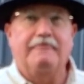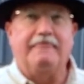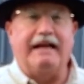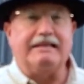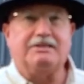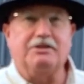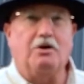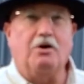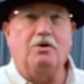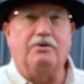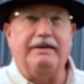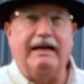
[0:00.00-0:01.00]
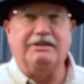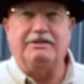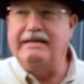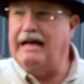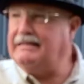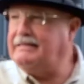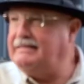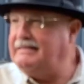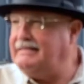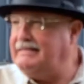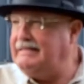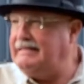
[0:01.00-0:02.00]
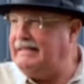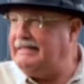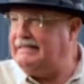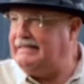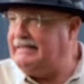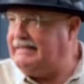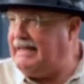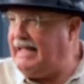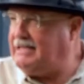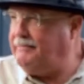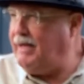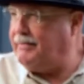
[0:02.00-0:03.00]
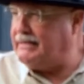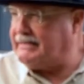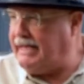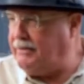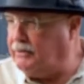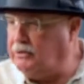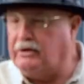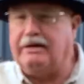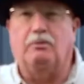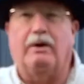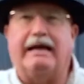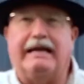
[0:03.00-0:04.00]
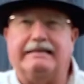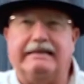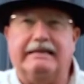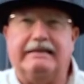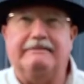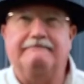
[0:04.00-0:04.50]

That's the goal. Not, not, not to be able to say, well, look at what I did.